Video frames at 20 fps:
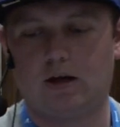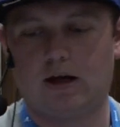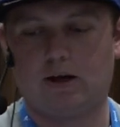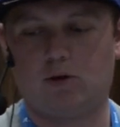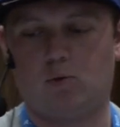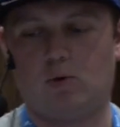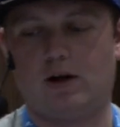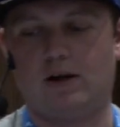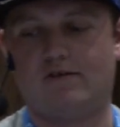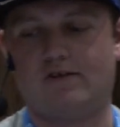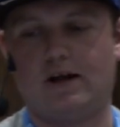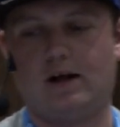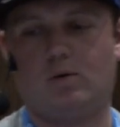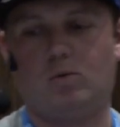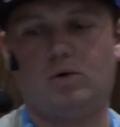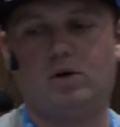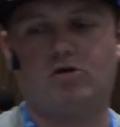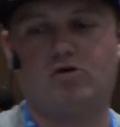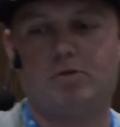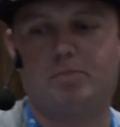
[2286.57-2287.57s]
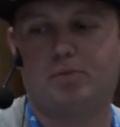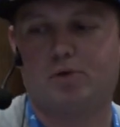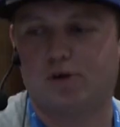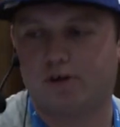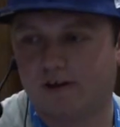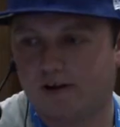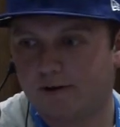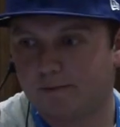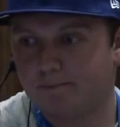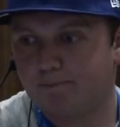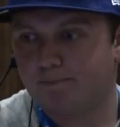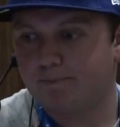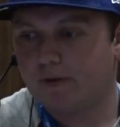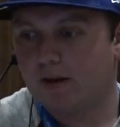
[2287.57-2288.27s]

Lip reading: Otherwise, I will report it.